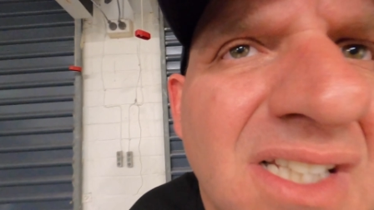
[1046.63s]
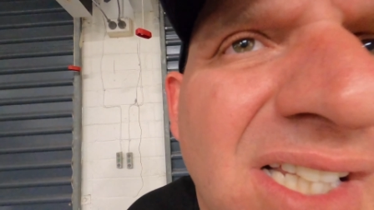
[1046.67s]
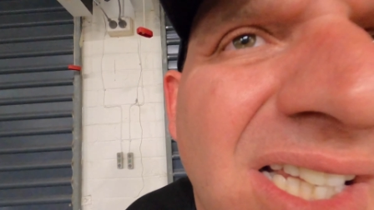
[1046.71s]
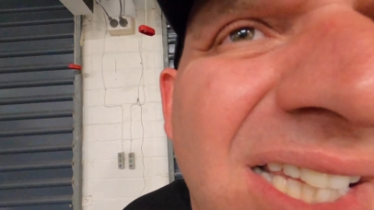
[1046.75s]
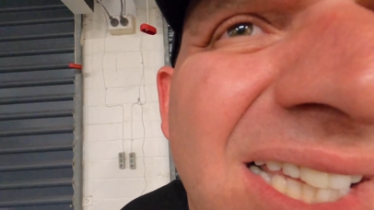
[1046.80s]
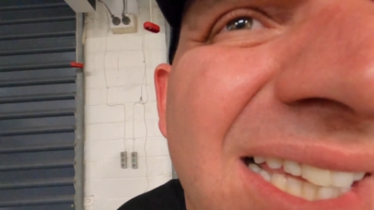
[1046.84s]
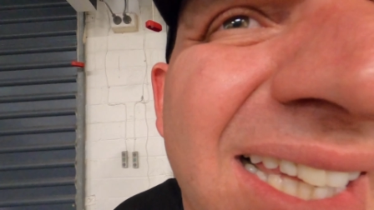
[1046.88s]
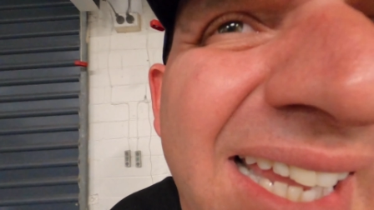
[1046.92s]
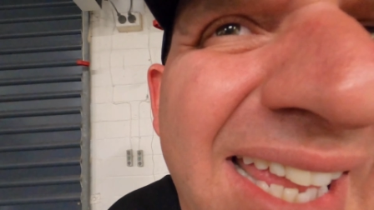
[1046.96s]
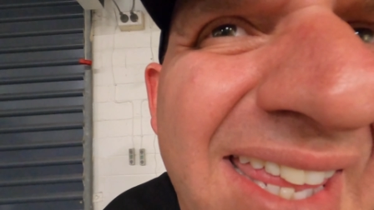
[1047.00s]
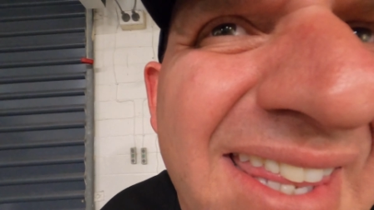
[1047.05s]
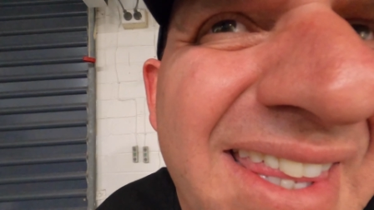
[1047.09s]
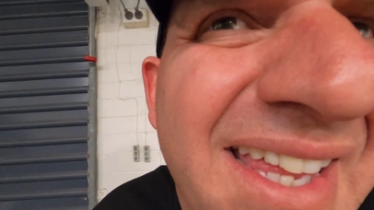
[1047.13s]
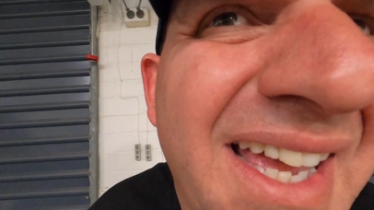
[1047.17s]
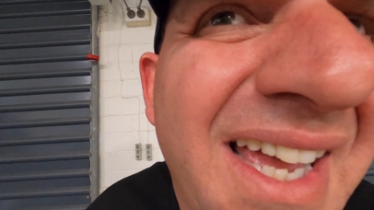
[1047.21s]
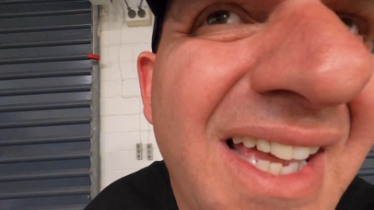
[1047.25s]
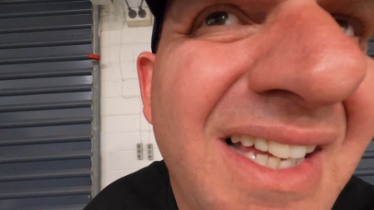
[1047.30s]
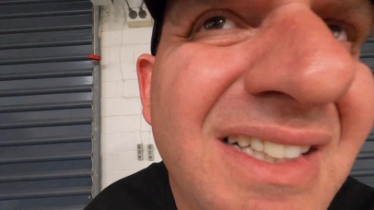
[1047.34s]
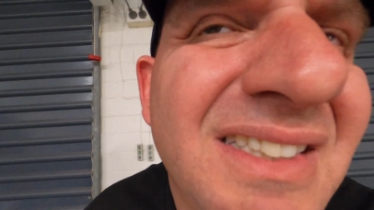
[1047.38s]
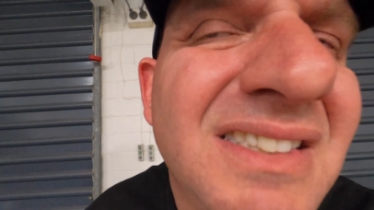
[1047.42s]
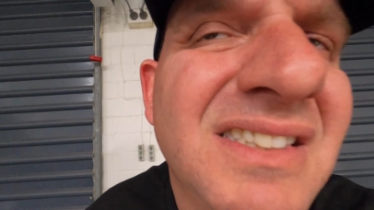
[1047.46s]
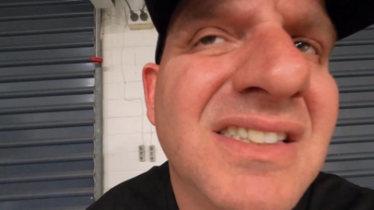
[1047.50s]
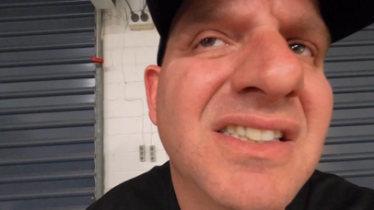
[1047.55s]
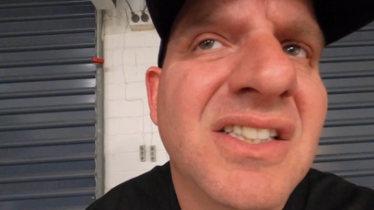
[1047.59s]

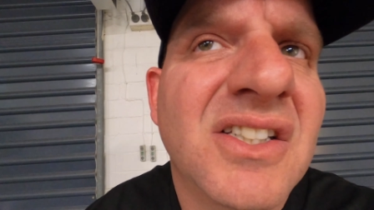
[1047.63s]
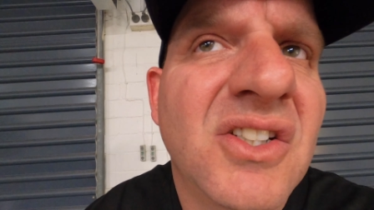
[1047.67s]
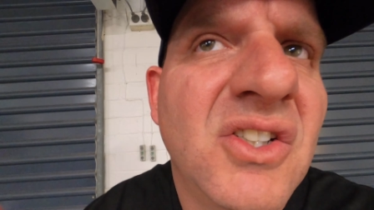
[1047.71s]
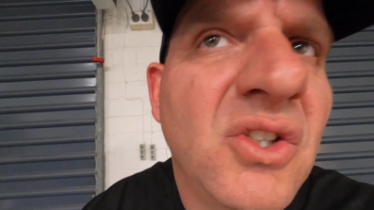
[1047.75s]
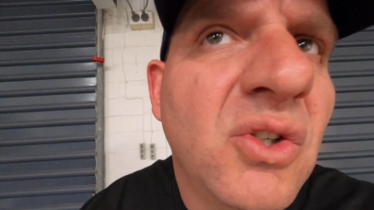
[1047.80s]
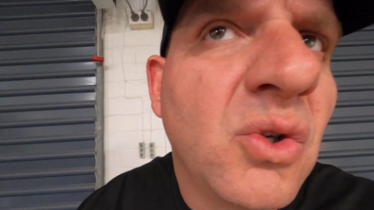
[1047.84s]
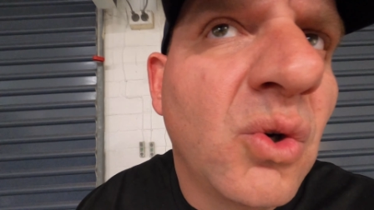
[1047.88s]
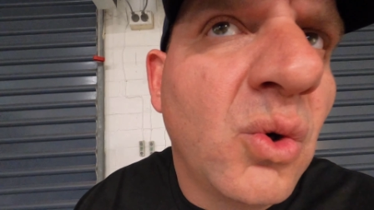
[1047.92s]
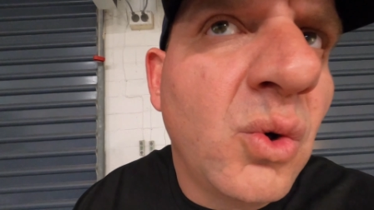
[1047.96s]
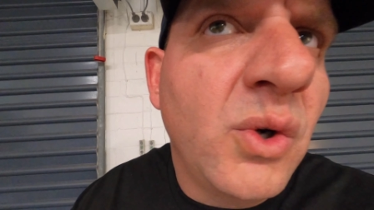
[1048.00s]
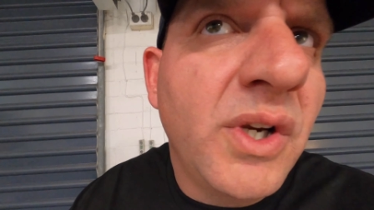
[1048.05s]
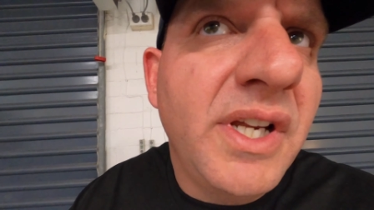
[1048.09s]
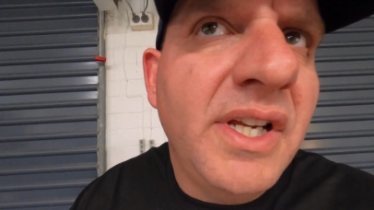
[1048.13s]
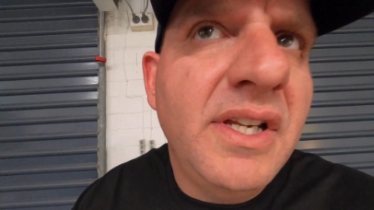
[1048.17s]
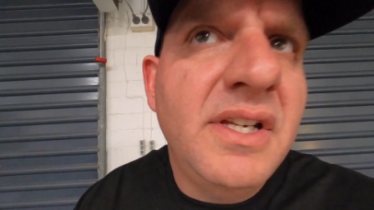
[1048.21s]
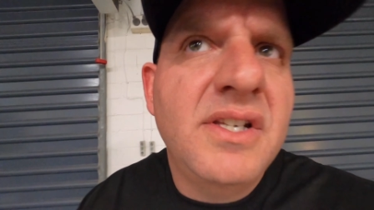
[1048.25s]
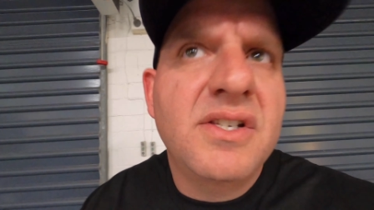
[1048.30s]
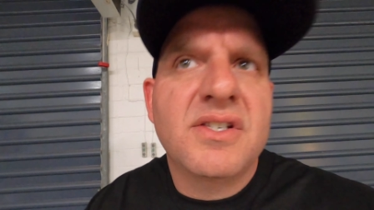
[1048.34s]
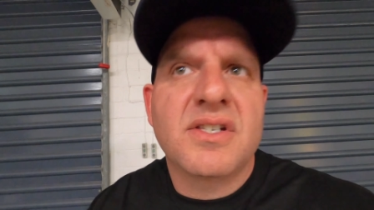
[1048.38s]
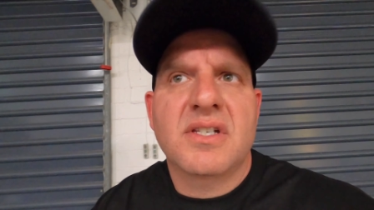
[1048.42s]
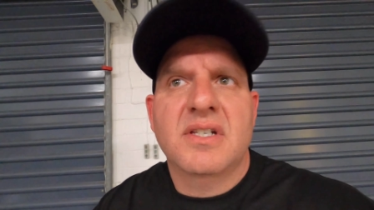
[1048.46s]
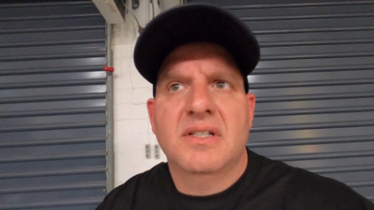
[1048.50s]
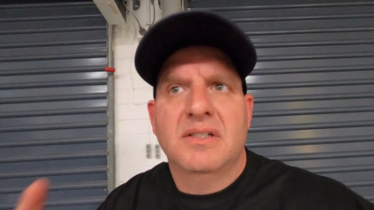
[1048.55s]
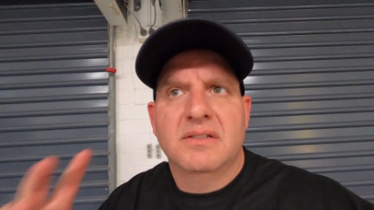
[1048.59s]
Leather,
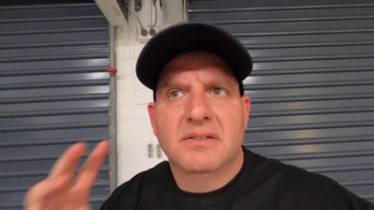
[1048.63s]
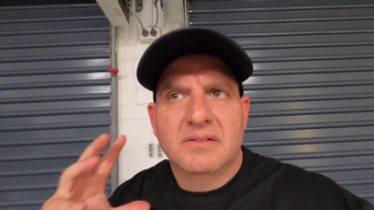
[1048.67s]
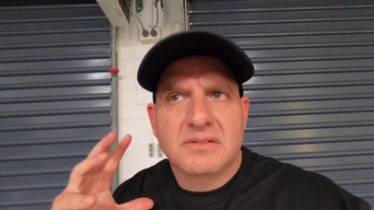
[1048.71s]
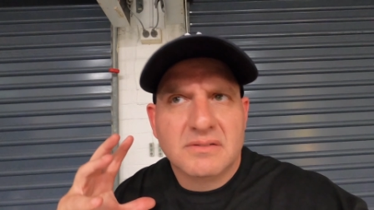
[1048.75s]
noise,